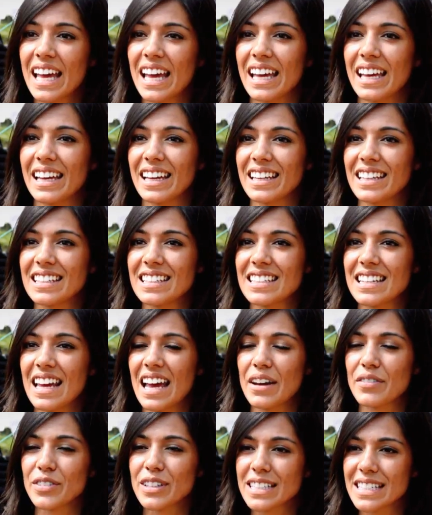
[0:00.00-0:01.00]
And
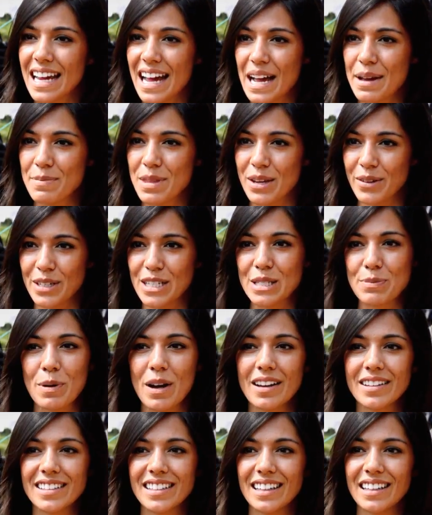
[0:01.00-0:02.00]
every time they
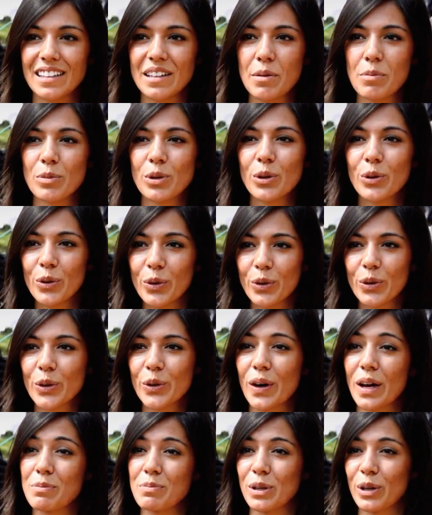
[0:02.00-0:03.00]
responded
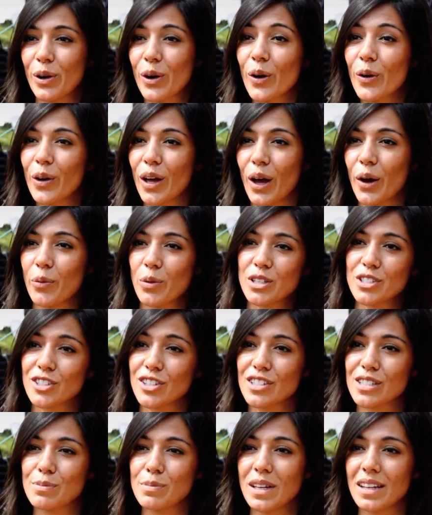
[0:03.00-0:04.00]
Muhungu and Makoga, which
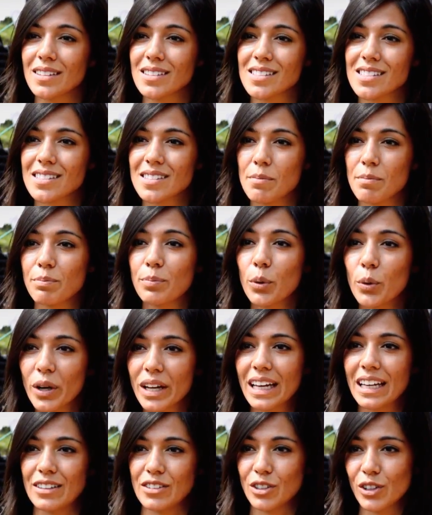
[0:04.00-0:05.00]
just means boy
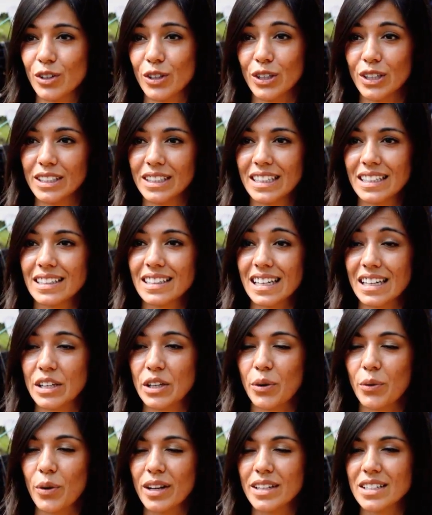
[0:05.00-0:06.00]
and girl in
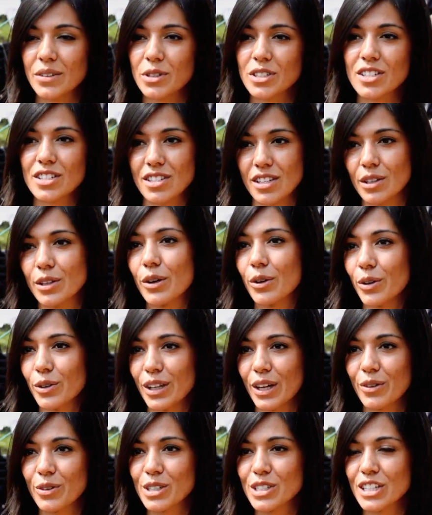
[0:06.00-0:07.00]
Kinyarwanda, which is the local
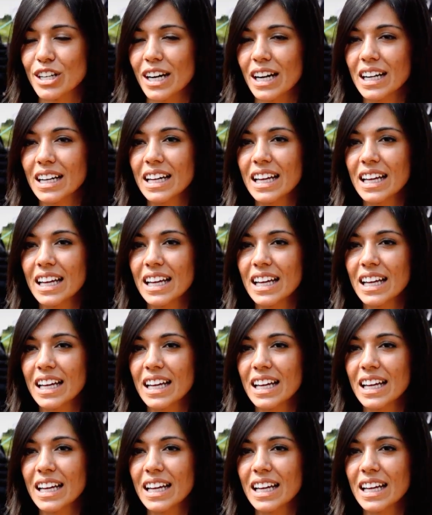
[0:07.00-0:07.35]
language here.